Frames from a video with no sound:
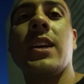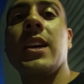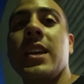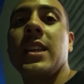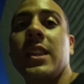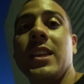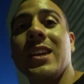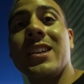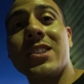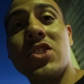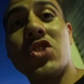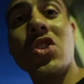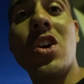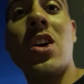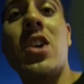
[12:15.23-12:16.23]
And the
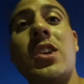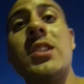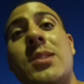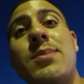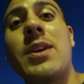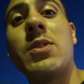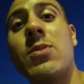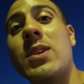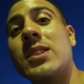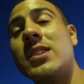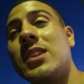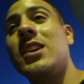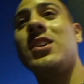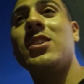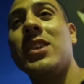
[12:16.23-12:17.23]
exhaust, my
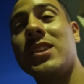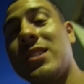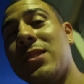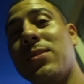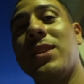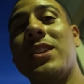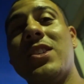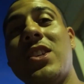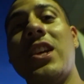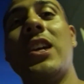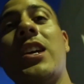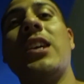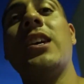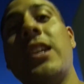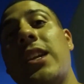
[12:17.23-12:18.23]
resonator has something
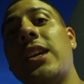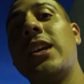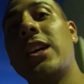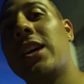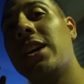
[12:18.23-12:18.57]
shaking in it.